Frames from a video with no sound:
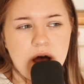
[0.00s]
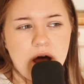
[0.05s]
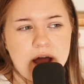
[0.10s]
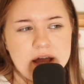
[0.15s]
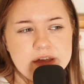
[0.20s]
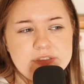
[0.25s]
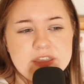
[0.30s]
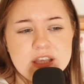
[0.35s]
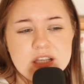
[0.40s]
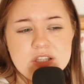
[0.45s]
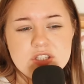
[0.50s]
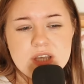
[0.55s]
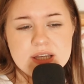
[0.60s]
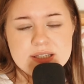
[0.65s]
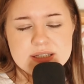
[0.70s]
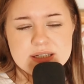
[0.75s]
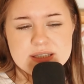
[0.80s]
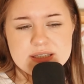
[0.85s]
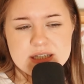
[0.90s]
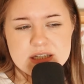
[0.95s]
I think
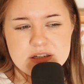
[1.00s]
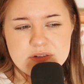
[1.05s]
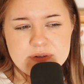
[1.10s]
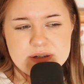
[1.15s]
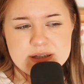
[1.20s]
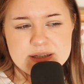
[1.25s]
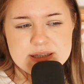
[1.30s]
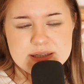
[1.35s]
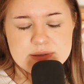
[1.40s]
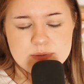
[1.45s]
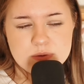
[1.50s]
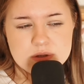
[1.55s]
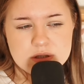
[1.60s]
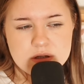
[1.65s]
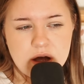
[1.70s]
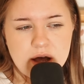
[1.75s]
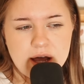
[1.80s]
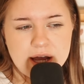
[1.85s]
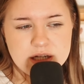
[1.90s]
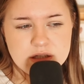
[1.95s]
Jessica De Laurentiis was
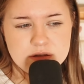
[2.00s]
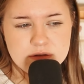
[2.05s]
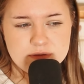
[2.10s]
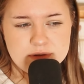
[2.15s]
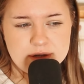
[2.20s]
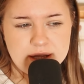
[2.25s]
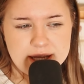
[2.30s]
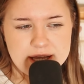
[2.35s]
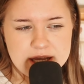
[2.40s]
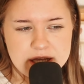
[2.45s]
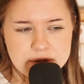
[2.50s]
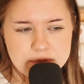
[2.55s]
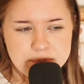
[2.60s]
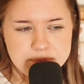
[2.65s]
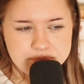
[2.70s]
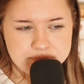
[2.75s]
kind of like